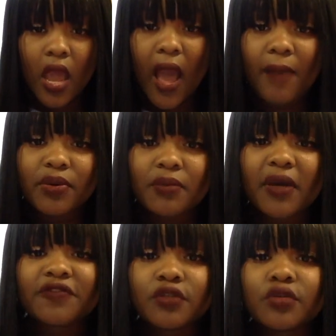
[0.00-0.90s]
I put
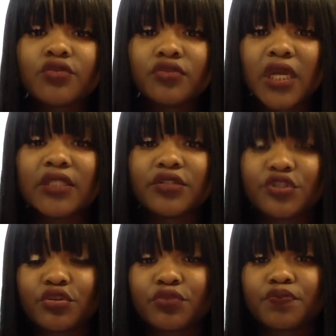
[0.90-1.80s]
my phone on Do Not
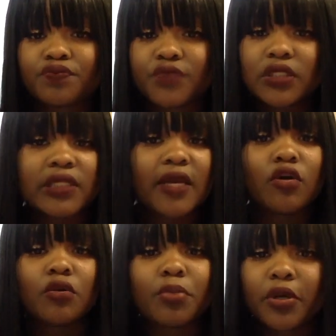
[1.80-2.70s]
Disturb. It's like
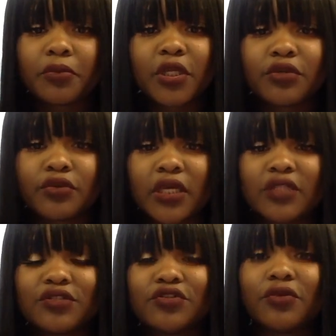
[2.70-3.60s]
on a permanent Do Not
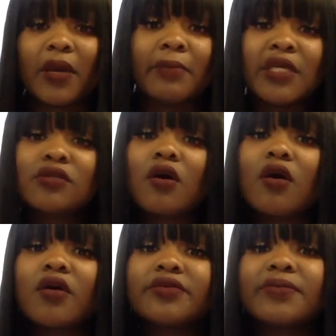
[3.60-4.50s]
Disturb. I miss
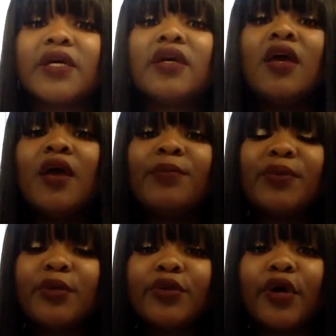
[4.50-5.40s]
calls, but
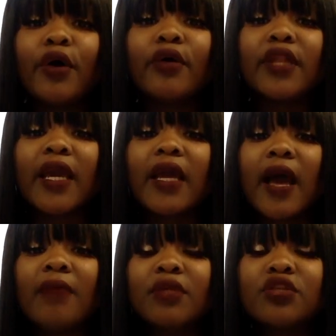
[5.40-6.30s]
people know, like,
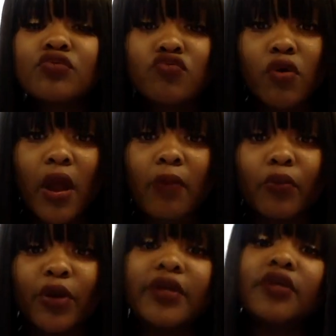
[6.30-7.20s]
I'm in school or I'm
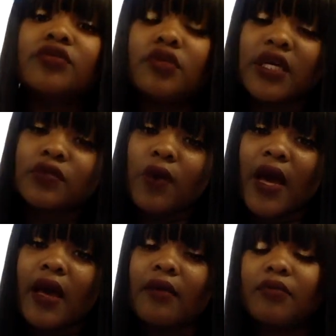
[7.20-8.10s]
working, so that's why
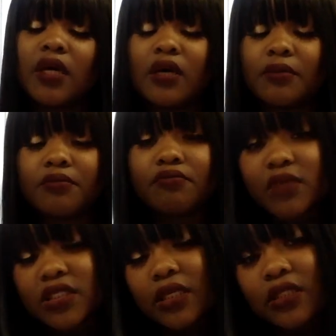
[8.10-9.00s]
I'm
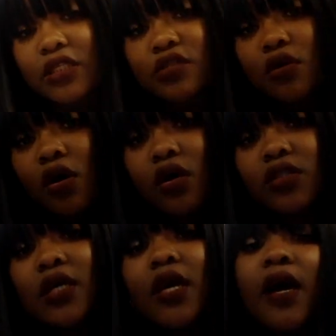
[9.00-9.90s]
missing these
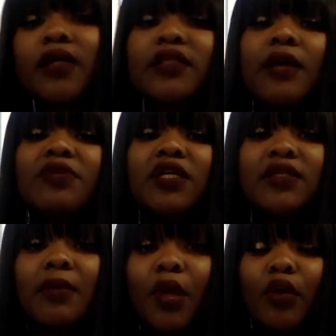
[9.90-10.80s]
calls. It's not
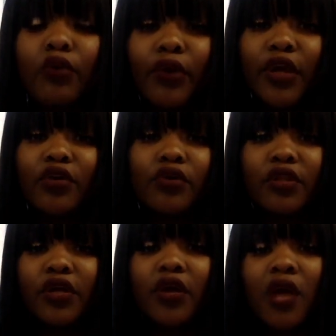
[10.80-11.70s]
because I'm ignoring you, and
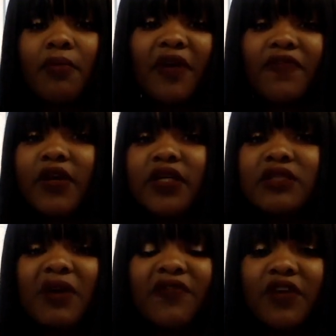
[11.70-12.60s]
they're my
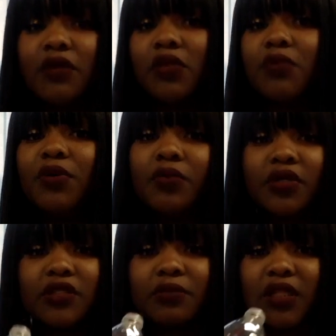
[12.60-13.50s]
friends, my family. People
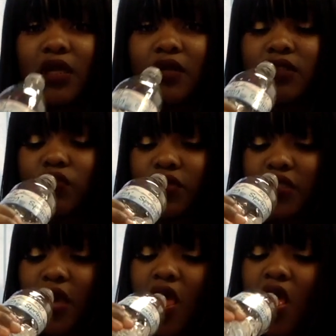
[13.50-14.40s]
are sympathetic towards
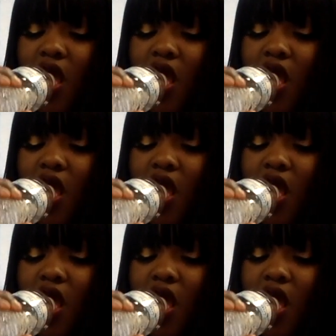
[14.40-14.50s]
that.